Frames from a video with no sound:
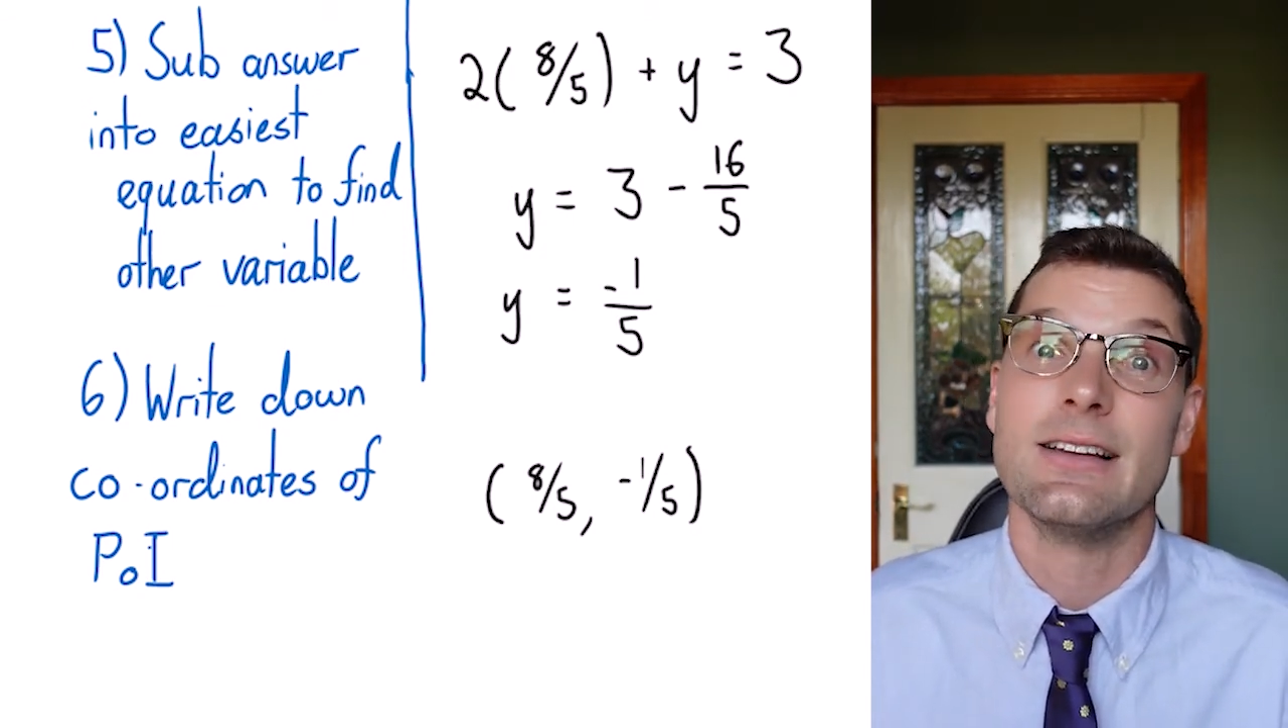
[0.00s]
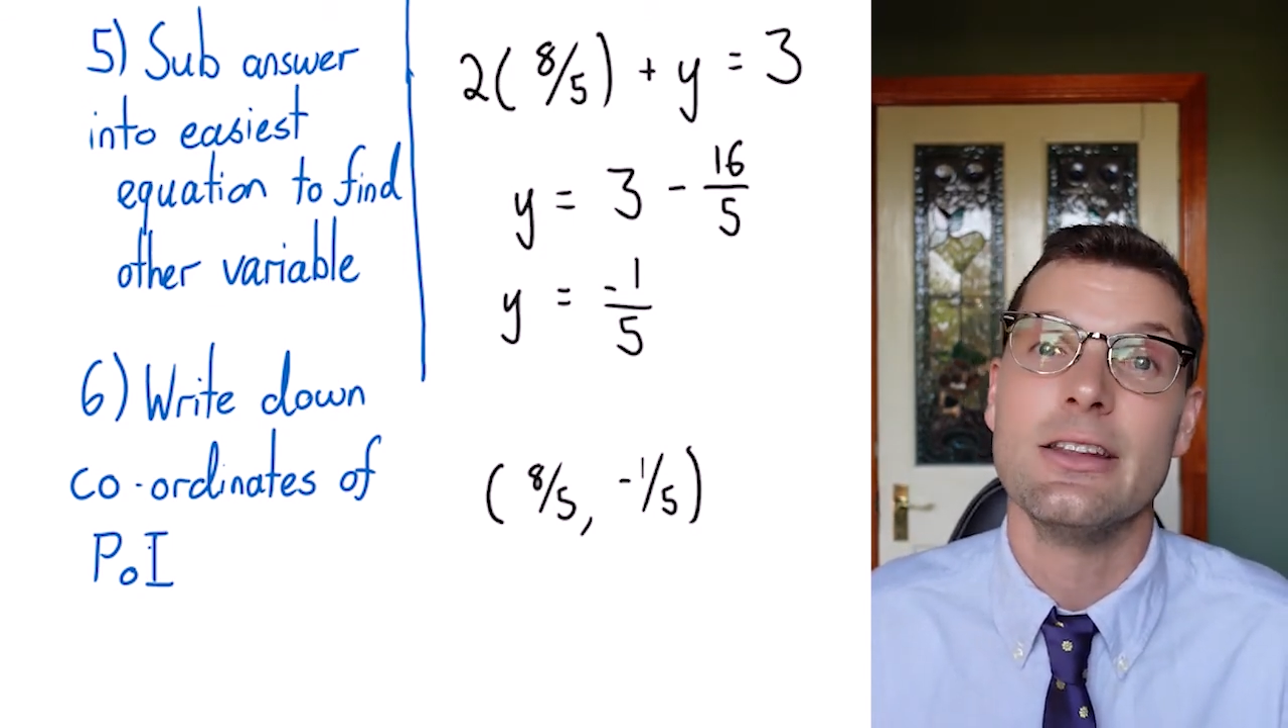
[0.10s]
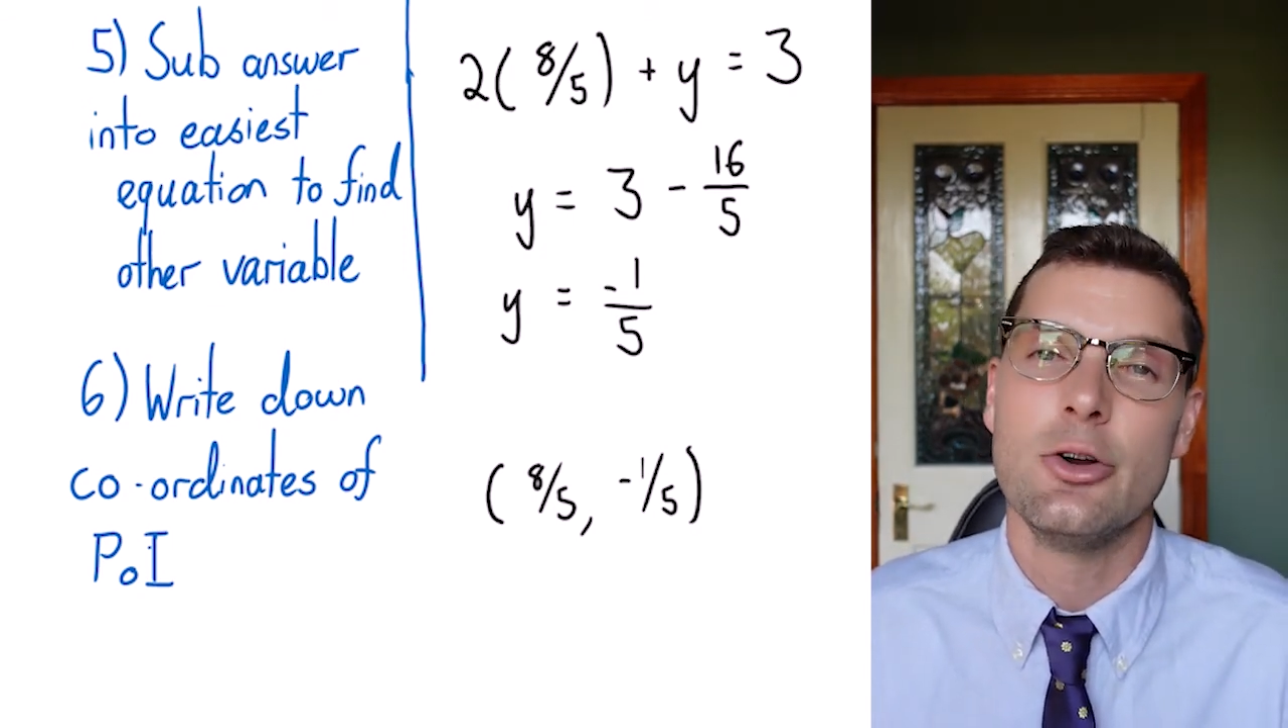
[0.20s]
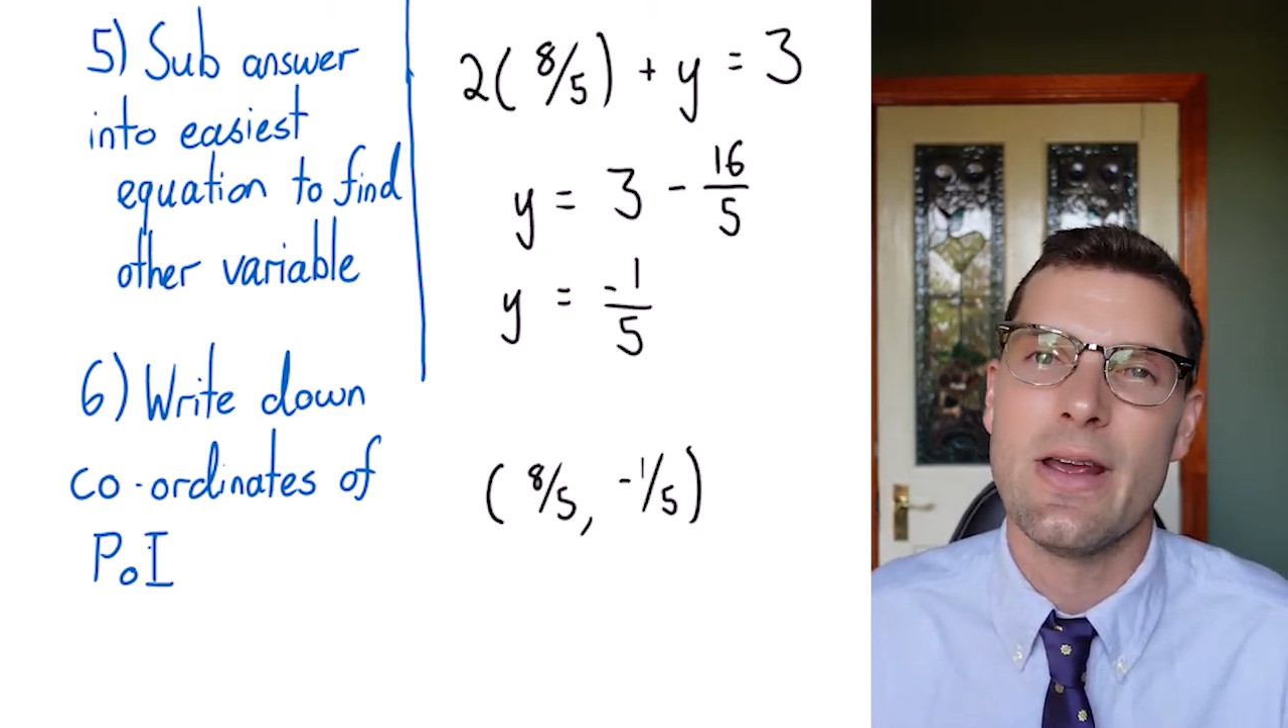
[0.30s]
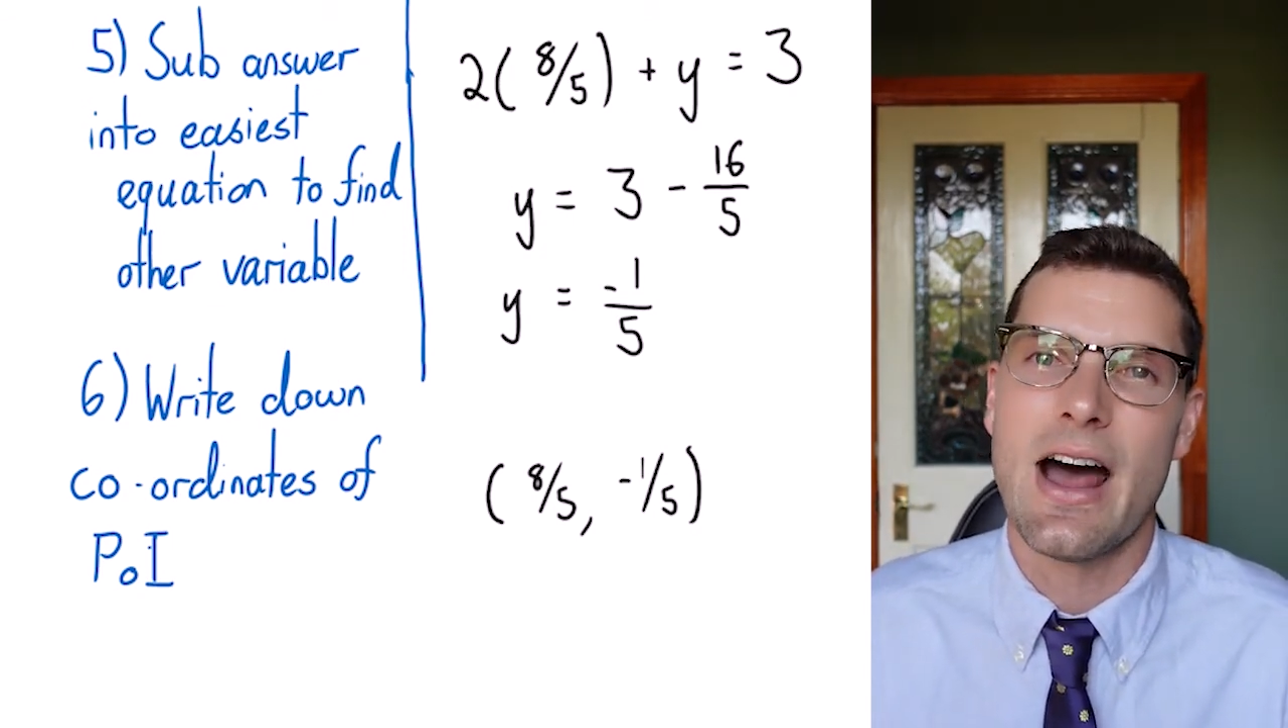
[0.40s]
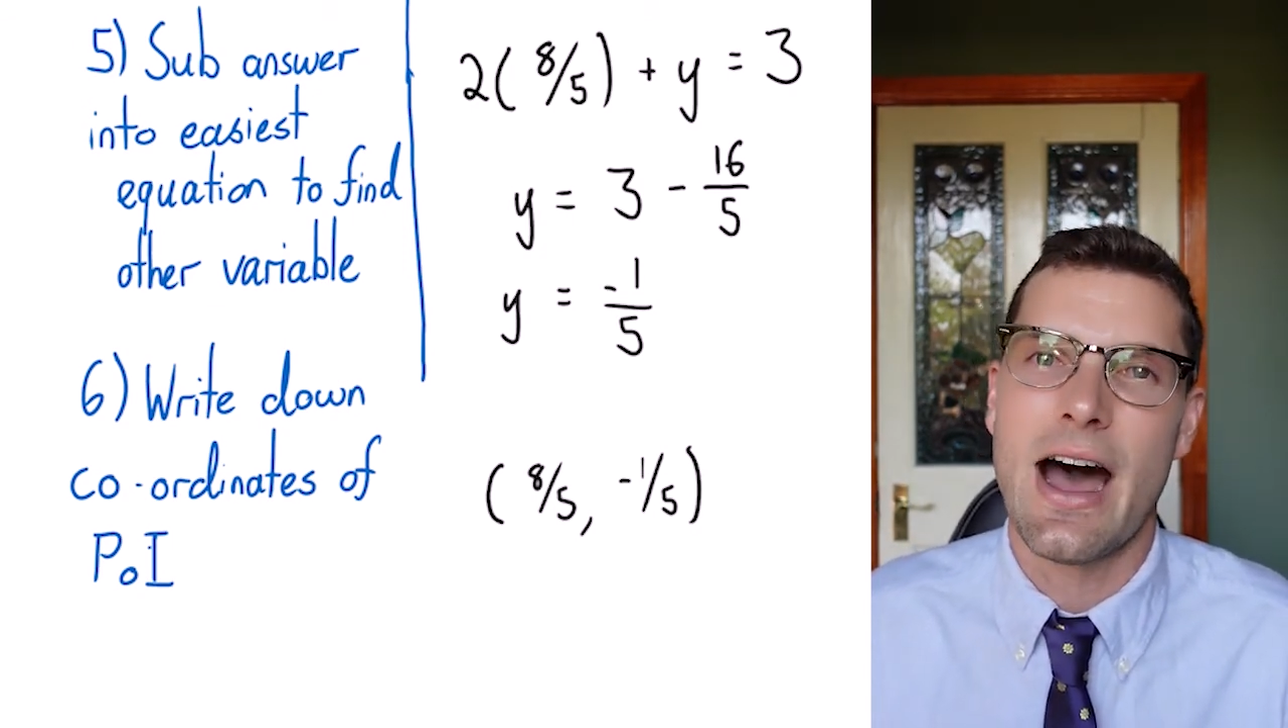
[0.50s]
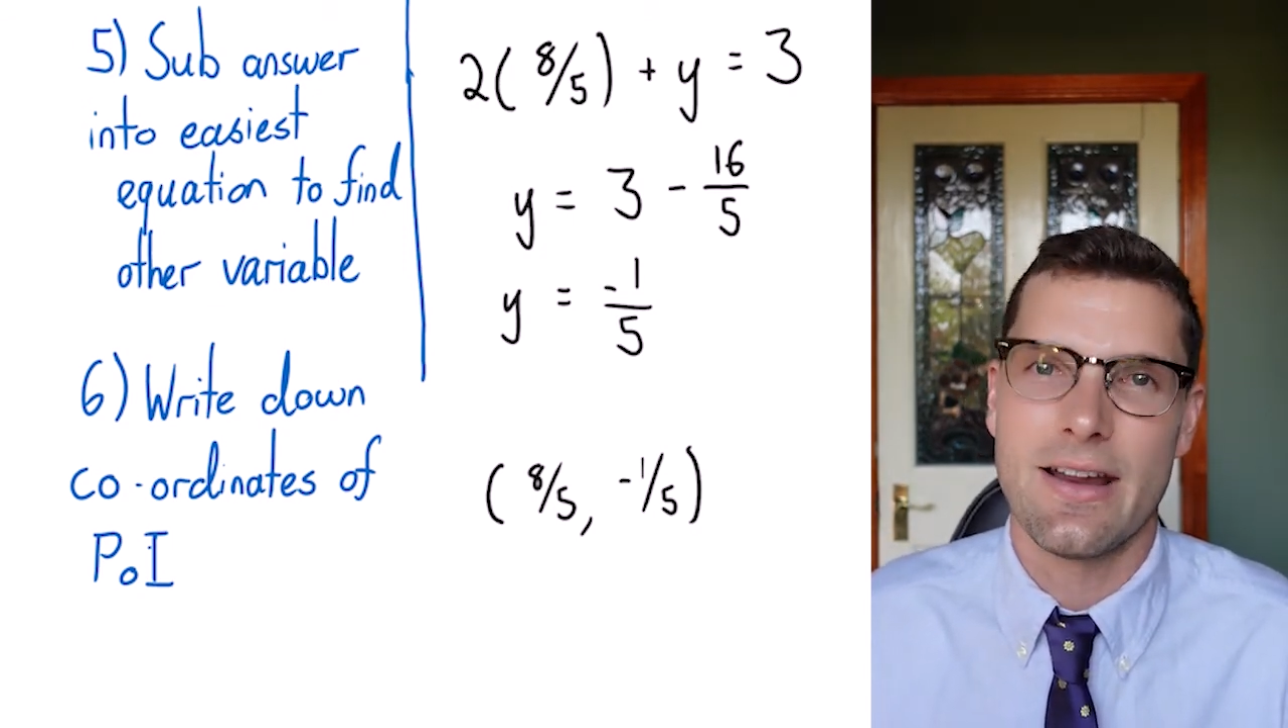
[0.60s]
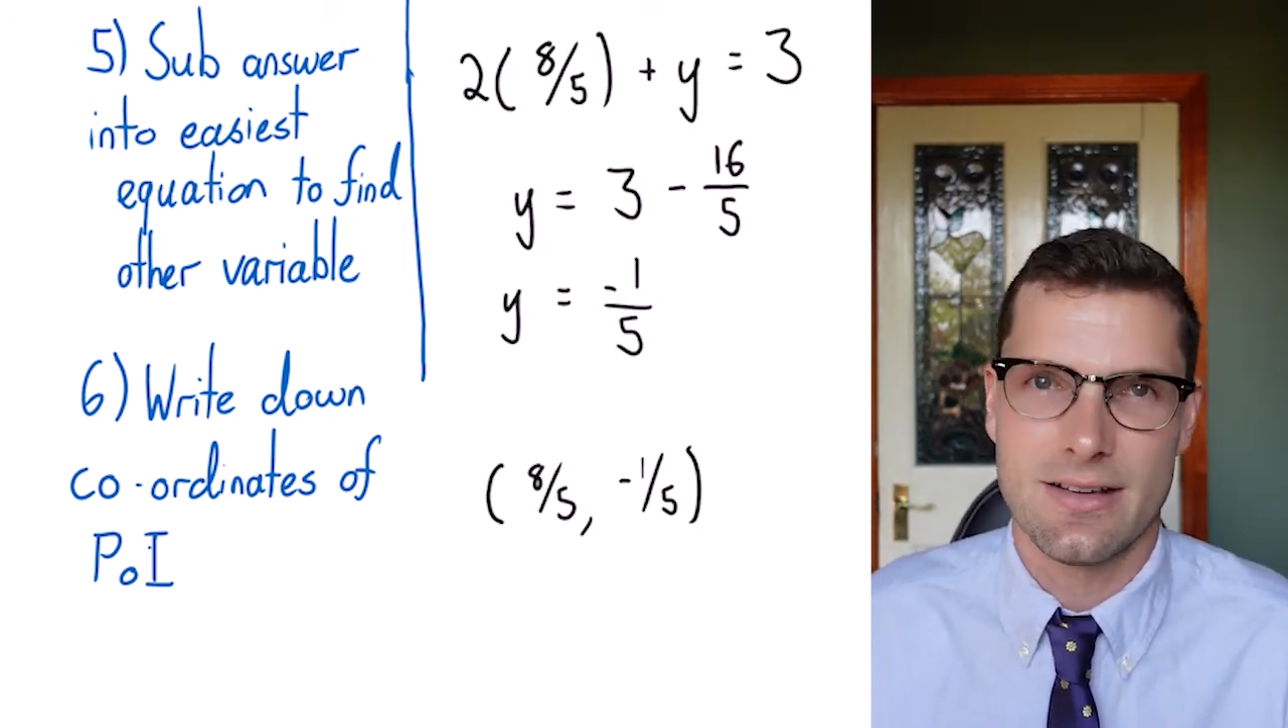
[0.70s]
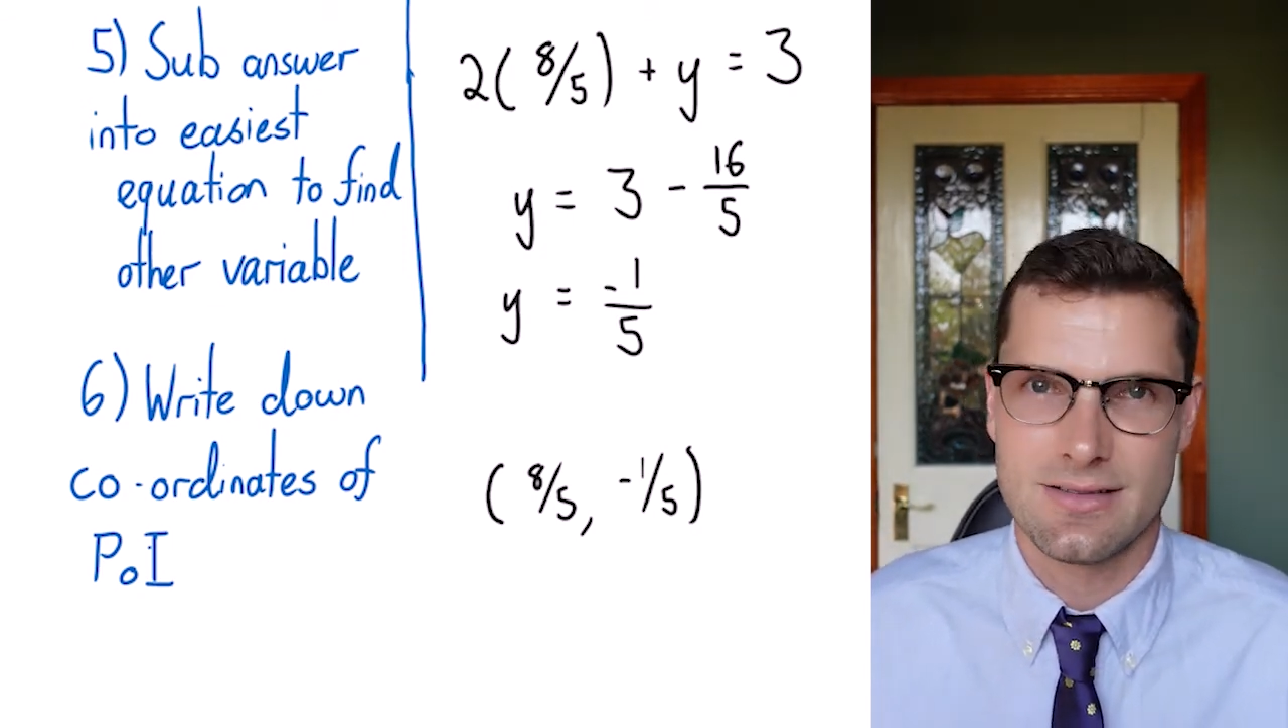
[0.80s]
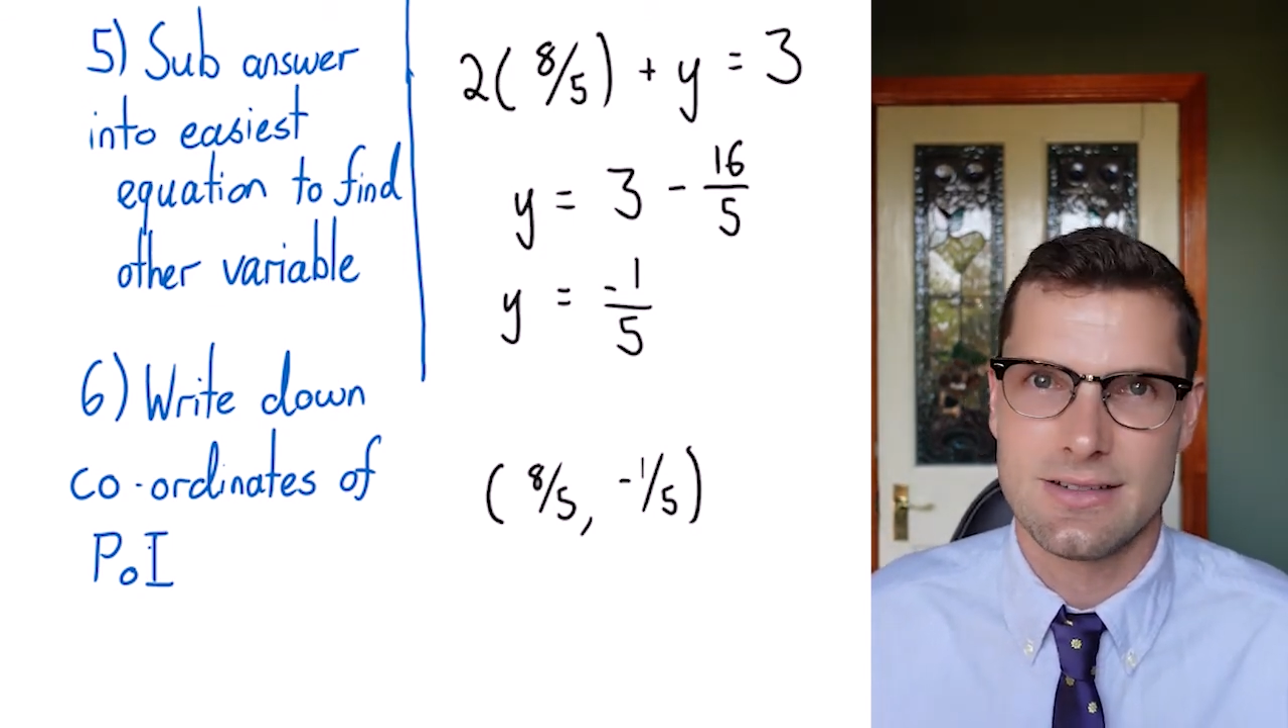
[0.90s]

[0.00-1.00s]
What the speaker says: little bit harder